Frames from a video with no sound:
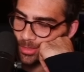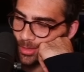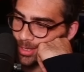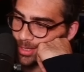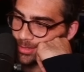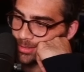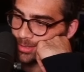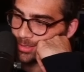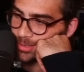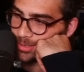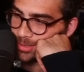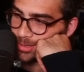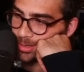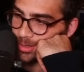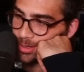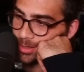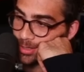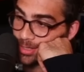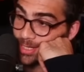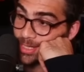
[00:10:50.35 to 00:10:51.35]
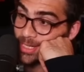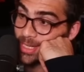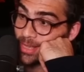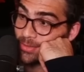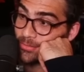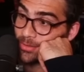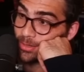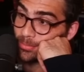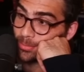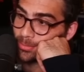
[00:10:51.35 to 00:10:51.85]
and the
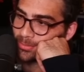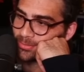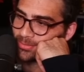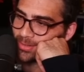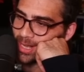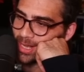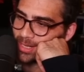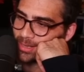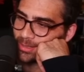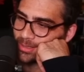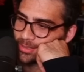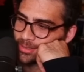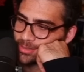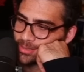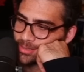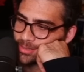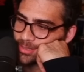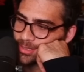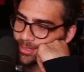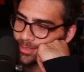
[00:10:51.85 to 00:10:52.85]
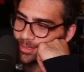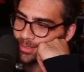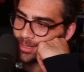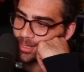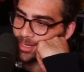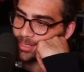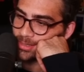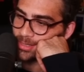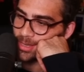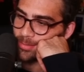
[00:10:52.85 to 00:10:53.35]
inevitable violence,
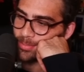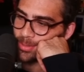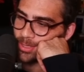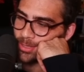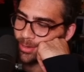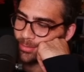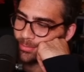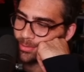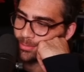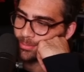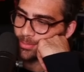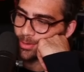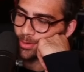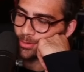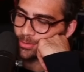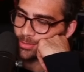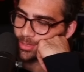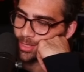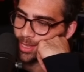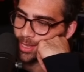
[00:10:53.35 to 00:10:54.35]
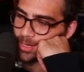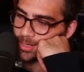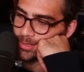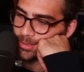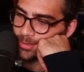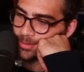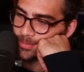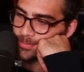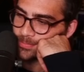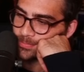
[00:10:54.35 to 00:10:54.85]
and they become the most
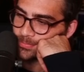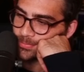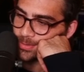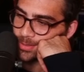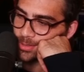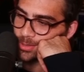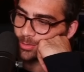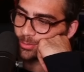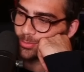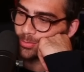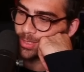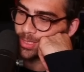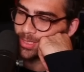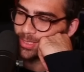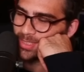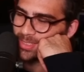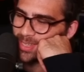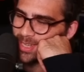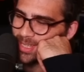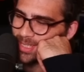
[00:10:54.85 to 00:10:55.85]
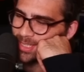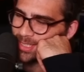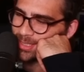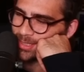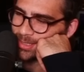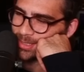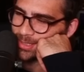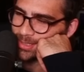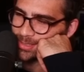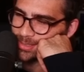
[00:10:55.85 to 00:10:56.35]
like
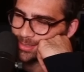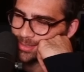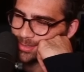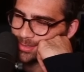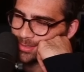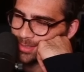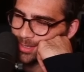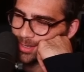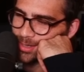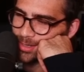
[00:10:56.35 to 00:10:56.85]
ridiculous